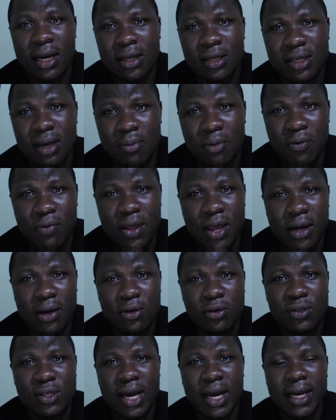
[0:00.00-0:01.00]
some of their
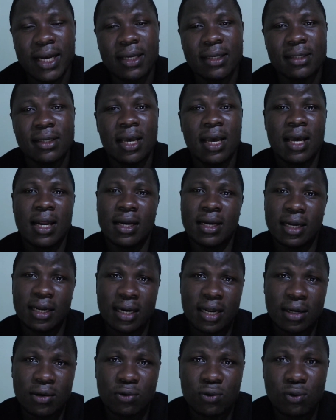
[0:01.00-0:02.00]
new signings
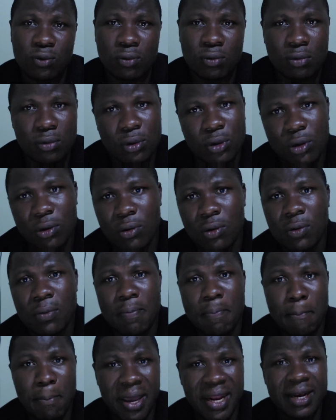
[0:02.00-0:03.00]
needed to,
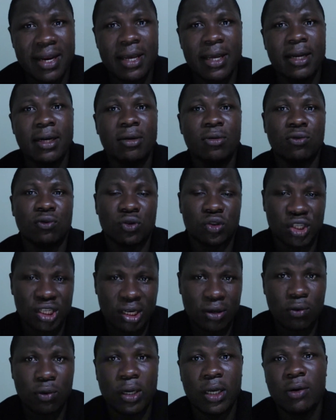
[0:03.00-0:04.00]
bed in, to
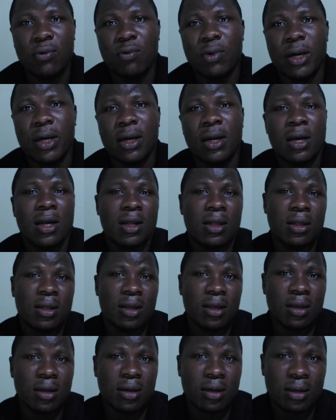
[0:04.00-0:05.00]
settle in well.
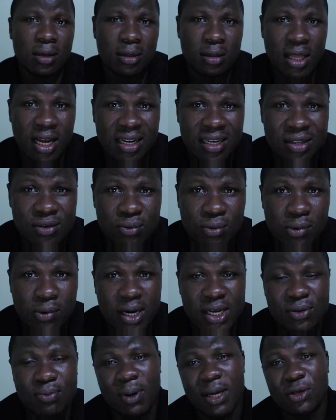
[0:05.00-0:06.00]
That is
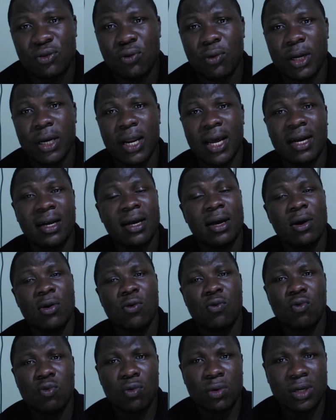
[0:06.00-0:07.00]
Rasmus Højlund,
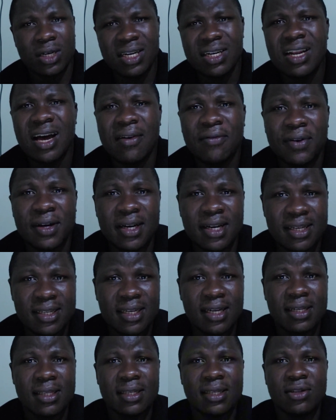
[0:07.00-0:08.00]
who did have a
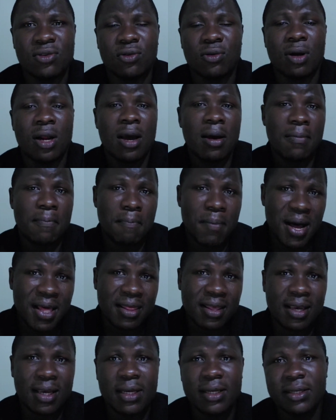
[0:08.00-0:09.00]
decent season,
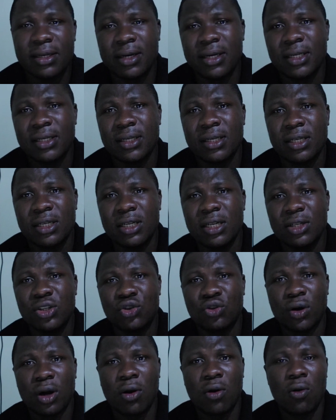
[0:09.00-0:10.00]
but the injuries he did
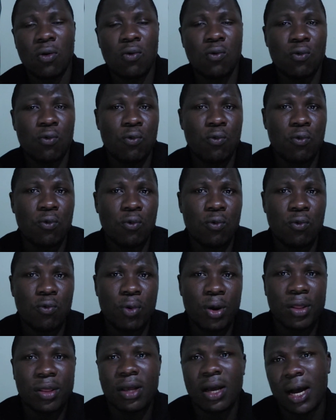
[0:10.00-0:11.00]
struggle
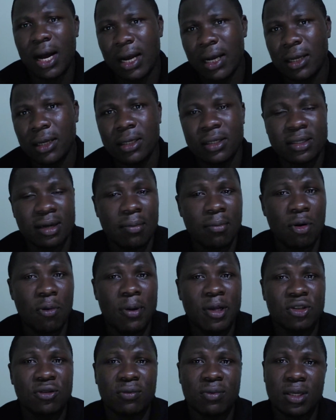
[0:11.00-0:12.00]
with in some
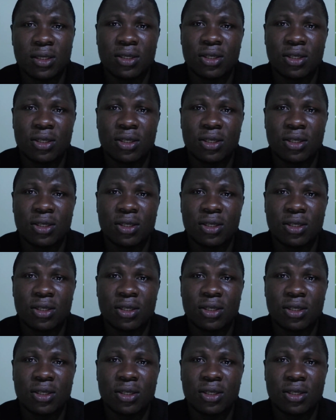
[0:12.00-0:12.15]
moments of the